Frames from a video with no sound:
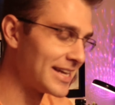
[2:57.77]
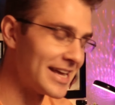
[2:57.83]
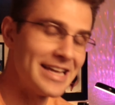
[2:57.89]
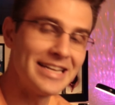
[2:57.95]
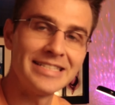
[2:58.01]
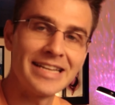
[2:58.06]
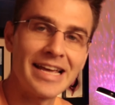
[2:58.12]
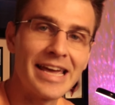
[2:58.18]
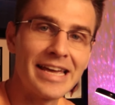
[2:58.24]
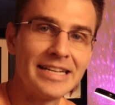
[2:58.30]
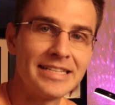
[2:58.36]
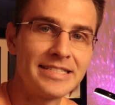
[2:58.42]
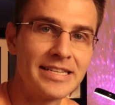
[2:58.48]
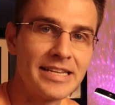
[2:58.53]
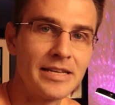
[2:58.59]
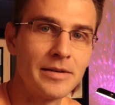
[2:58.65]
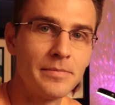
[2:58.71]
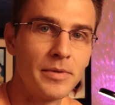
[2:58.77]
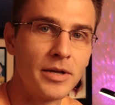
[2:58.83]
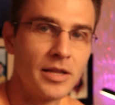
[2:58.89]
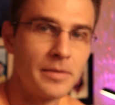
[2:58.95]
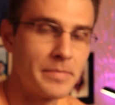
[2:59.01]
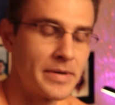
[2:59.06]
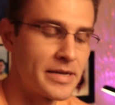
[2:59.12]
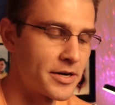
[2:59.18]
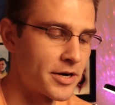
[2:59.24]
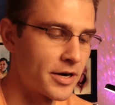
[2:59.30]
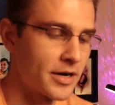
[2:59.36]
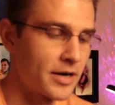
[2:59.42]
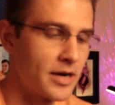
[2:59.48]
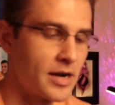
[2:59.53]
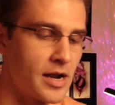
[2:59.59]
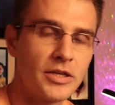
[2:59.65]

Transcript: 10 to 18 millimeter,